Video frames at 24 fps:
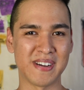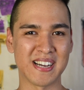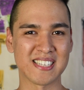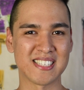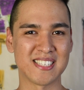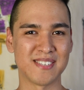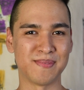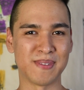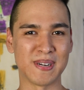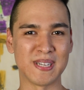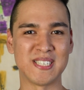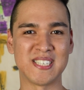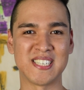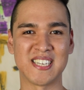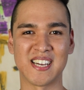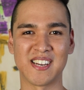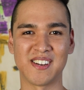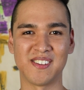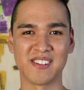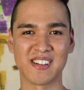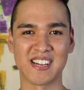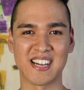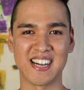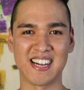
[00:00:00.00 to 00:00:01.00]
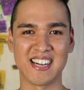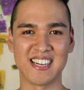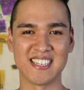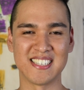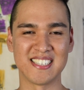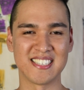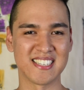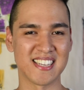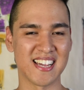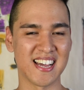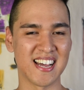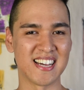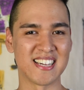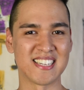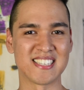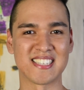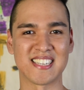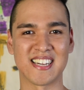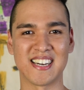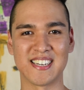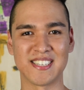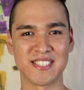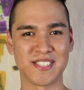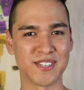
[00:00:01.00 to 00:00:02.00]
back to my channel, guys. As
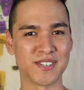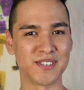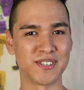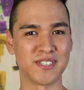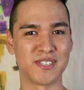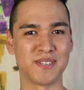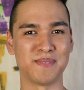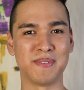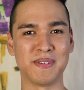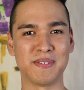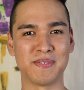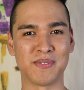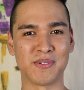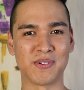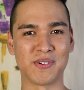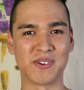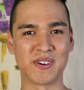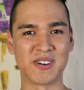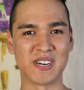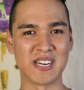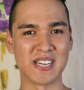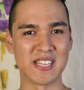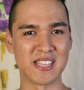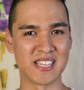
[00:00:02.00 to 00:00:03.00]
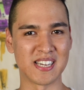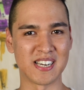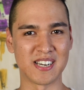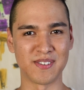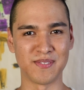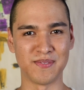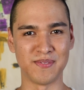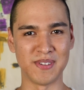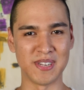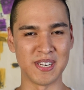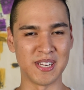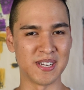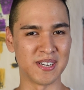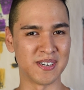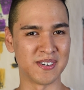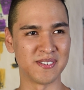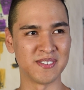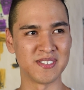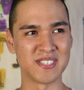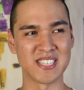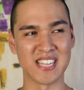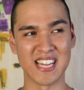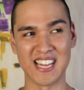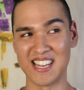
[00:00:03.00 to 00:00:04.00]
I told you before, there are
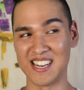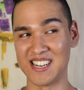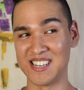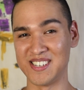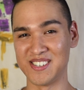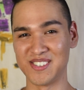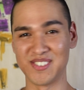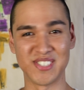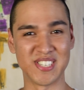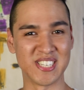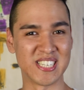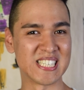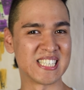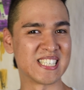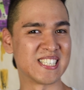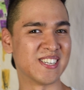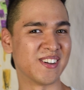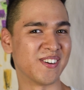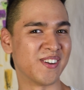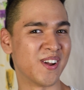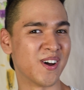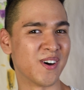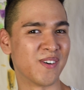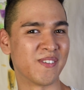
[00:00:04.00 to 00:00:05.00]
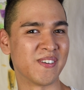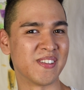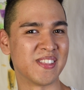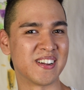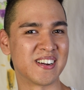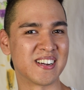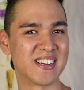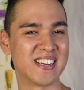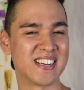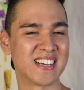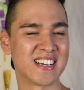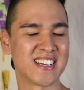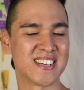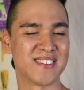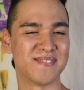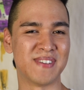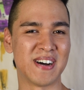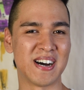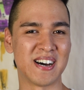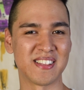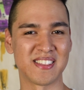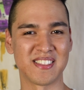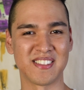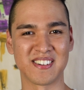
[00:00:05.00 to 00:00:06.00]
videos and you just don't know when they're gonna come
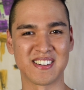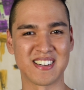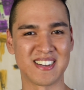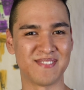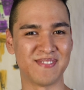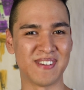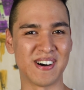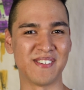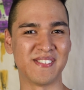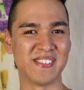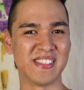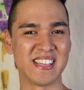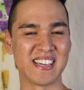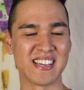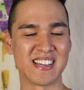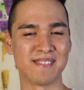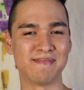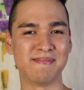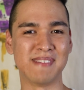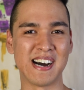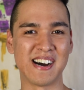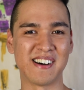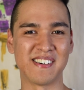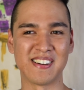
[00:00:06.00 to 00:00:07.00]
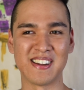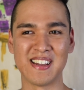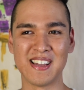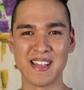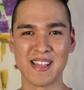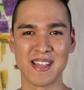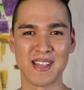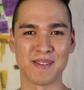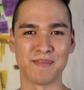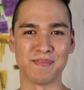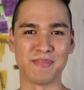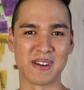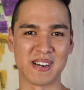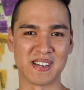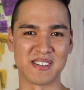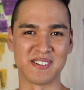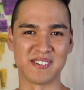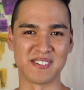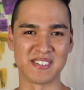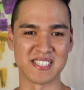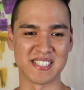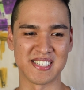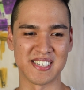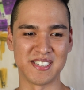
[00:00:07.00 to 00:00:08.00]
out. They'll come out when they come out. But I
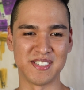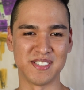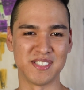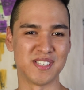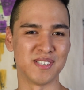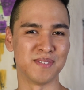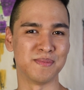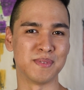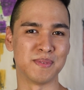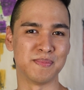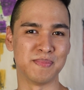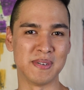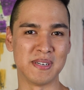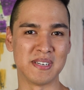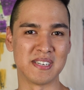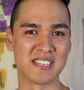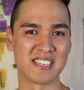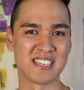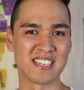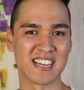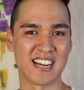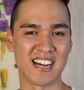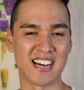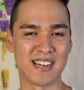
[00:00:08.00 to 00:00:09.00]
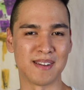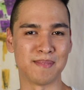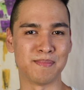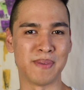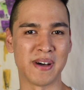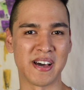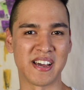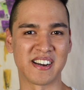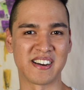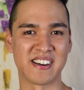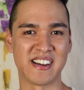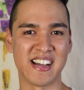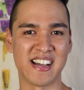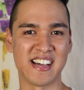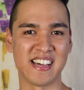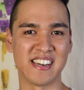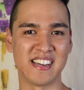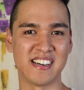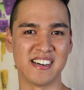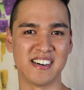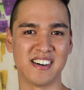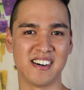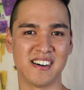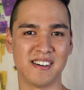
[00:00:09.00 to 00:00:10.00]
noticed that YouTube's been kind of better
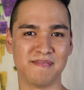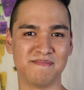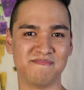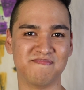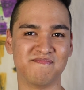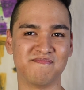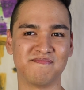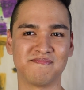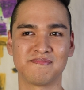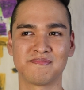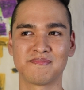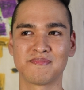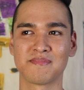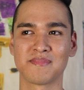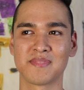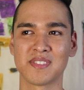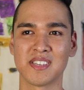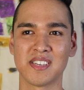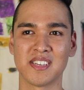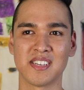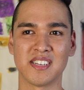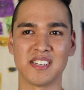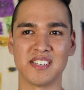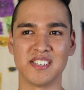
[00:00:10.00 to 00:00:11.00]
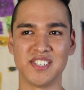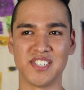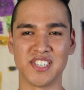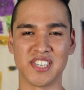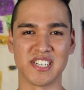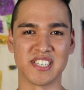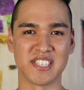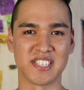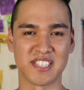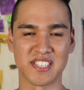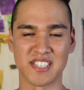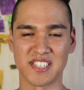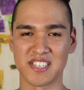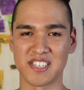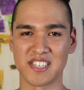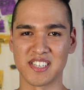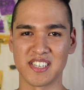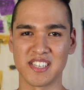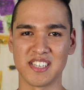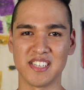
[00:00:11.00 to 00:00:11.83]
at just,